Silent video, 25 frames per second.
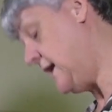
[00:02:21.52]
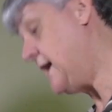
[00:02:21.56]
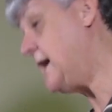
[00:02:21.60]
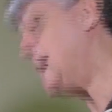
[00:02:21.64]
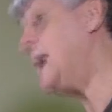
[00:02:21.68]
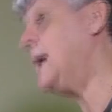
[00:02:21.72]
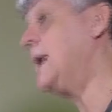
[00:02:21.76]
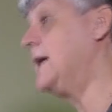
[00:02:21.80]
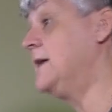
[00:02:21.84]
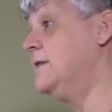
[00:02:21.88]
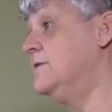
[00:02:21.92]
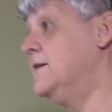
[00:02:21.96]

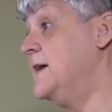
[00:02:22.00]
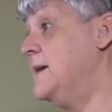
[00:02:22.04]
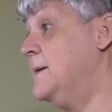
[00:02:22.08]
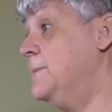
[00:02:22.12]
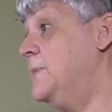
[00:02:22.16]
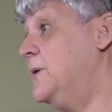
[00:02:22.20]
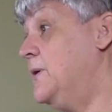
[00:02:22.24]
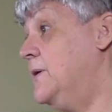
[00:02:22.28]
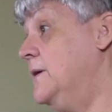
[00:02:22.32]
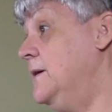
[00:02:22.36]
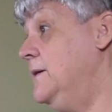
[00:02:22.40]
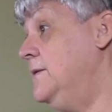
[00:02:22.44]
garlic are
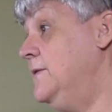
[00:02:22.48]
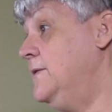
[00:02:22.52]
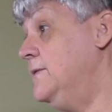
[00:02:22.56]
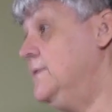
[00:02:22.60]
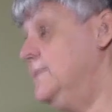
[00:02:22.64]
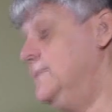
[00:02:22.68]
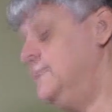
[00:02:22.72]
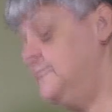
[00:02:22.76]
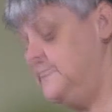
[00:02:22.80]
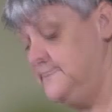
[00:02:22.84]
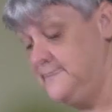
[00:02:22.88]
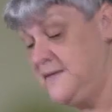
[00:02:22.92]
vampires,
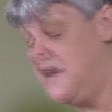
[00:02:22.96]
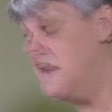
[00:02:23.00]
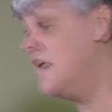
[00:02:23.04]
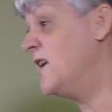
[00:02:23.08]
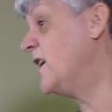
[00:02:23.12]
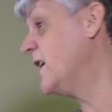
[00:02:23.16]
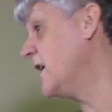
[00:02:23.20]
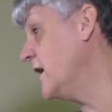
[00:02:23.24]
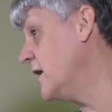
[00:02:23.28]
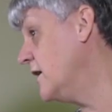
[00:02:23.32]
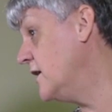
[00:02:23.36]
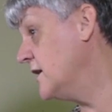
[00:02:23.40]
and I
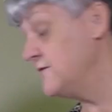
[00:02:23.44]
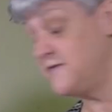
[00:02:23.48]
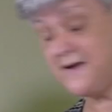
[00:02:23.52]
don't like